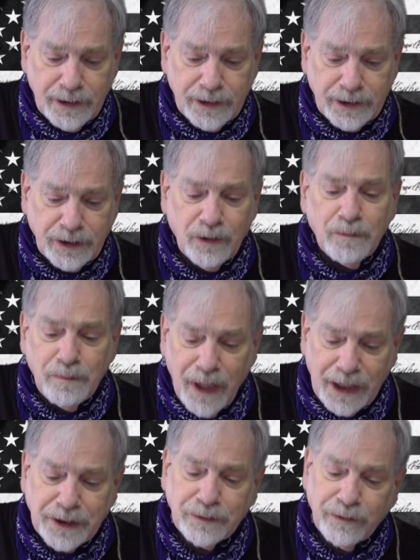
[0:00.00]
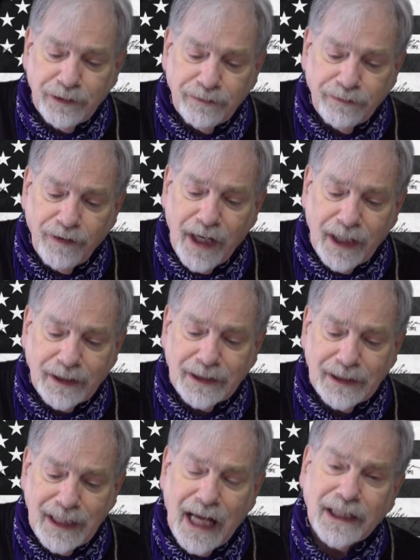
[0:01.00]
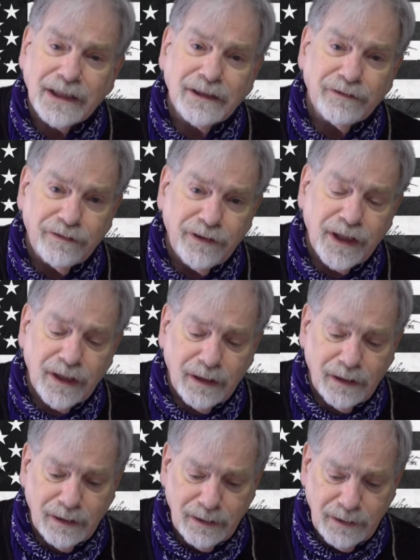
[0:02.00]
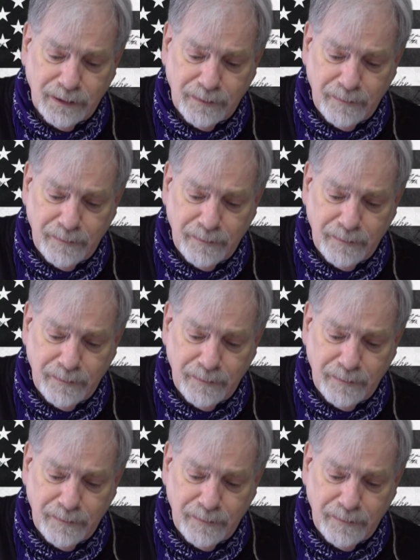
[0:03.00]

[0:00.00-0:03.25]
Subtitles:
So much we fight not to feel.